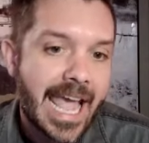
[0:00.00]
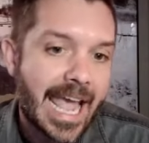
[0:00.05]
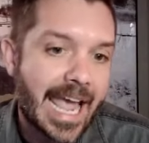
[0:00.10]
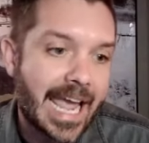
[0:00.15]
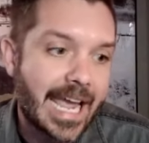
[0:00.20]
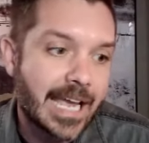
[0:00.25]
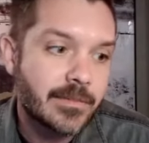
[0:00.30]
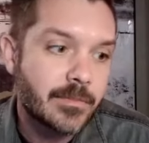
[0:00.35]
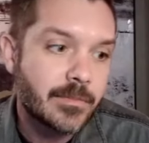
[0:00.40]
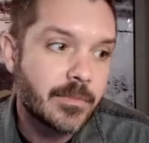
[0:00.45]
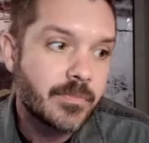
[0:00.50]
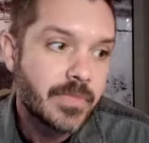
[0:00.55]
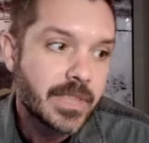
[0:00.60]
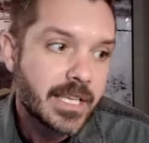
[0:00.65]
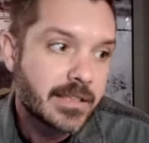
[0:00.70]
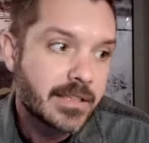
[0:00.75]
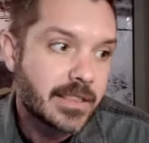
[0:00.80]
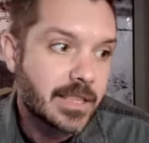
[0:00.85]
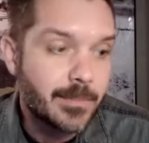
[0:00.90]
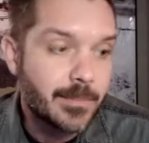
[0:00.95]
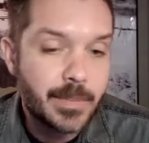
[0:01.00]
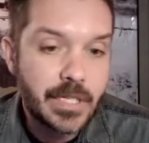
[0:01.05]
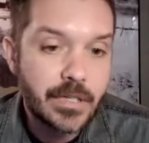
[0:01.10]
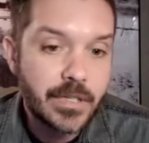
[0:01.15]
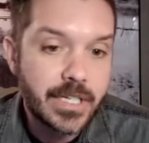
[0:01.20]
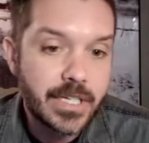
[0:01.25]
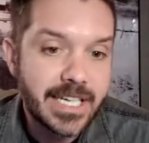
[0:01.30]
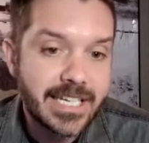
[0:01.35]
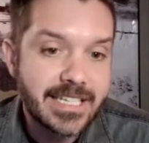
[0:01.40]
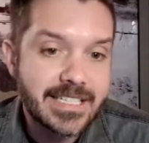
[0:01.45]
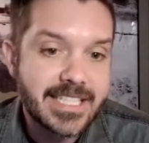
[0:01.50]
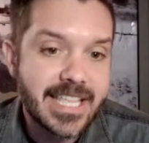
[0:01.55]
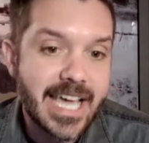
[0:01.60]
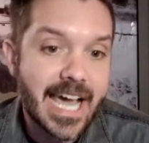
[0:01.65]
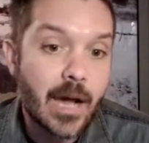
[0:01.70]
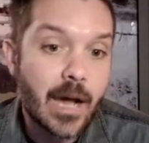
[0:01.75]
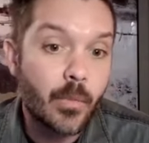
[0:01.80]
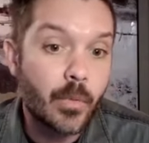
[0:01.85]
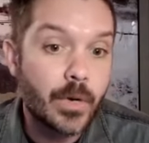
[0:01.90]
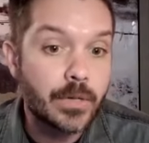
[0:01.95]
and the beauty is
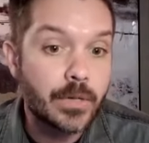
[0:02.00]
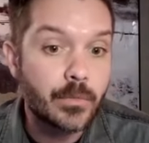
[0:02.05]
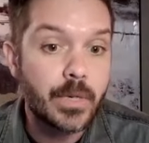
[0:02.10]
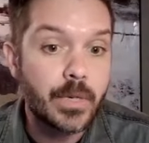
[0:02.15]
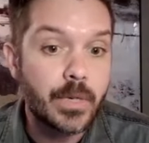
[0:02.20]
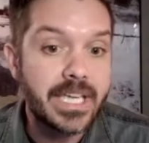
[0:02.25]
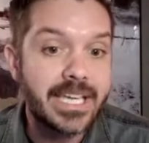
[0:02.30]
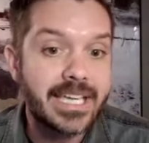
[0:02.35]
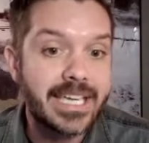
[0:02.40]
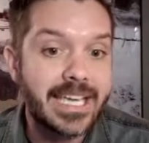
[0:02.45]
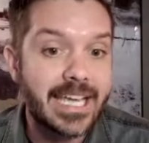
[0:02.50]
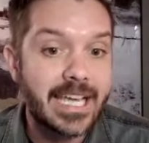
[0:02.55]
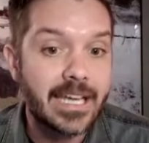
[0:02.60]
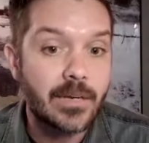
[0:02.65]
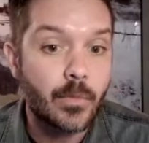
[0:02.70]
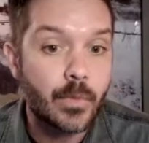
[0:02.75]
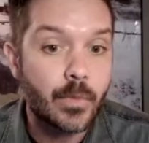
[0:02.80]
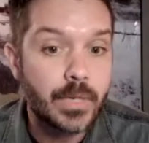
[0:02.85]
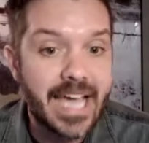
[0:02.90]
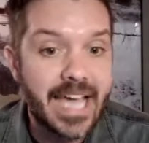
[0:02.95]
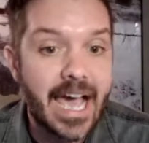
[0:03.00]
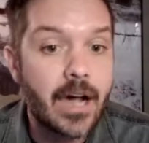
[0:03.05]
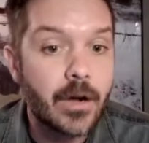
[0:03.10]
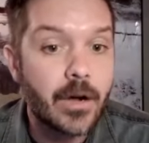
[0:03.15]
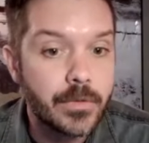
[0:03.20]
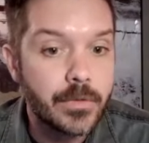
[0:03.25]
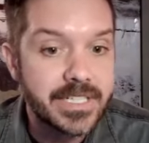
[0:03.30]
that when we can without